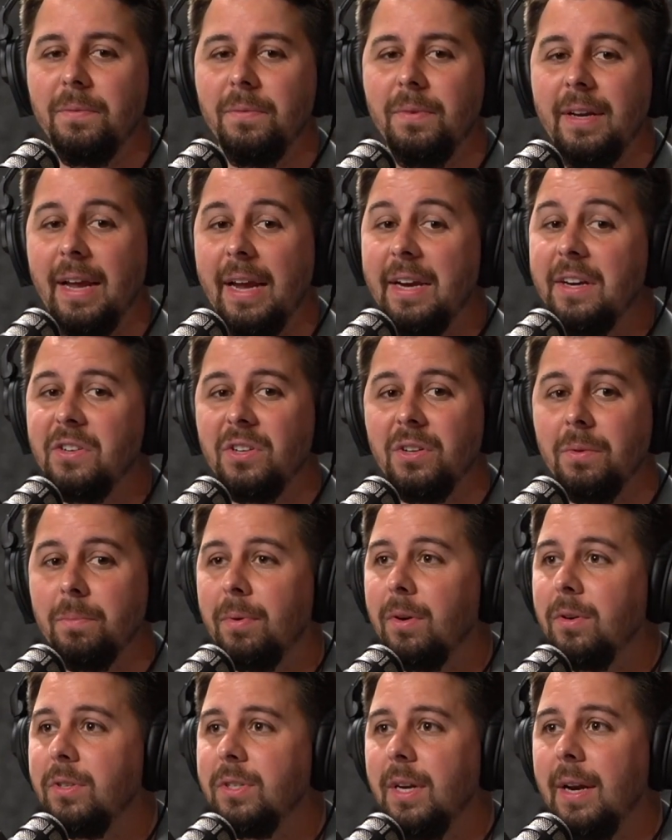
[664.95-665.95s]
gauge their
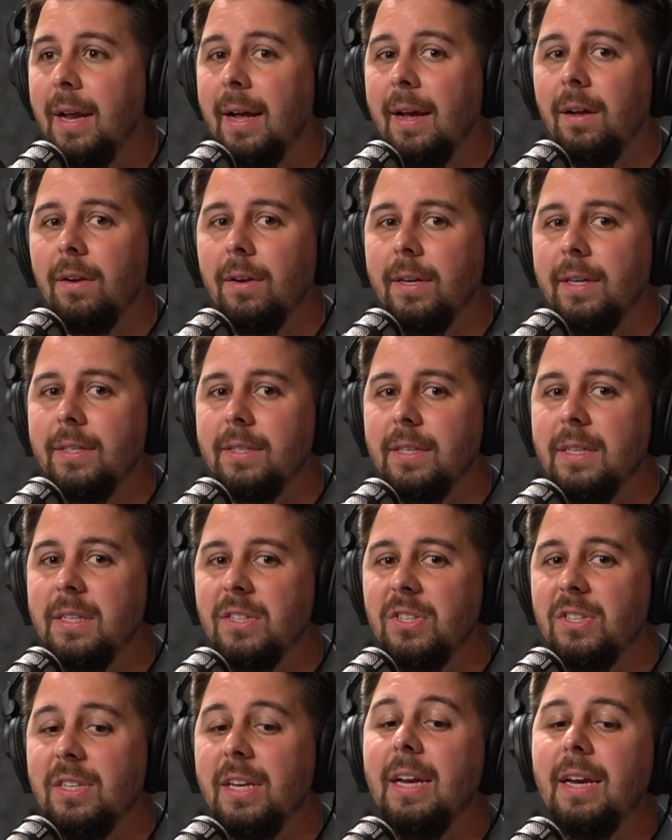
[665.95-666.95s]
personalities and
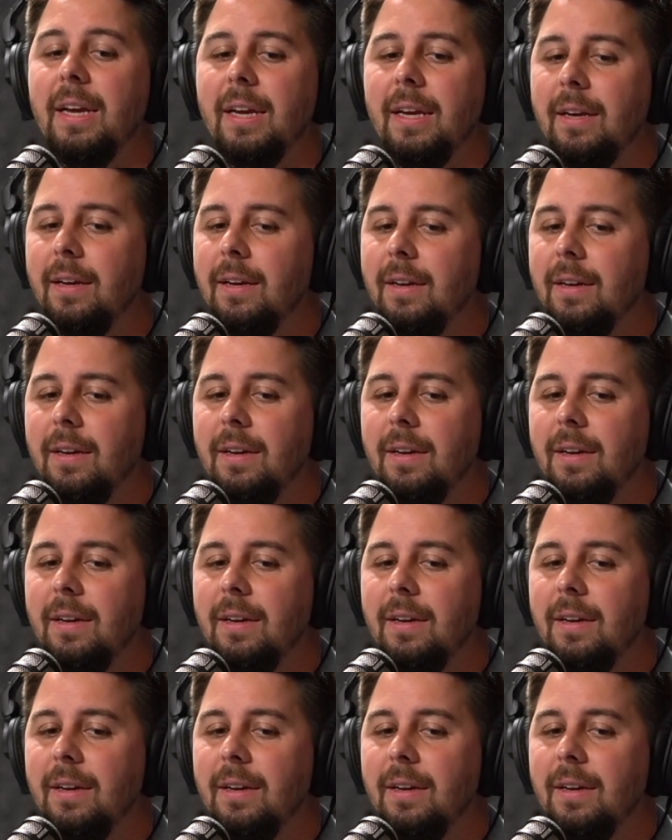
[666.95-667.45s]
see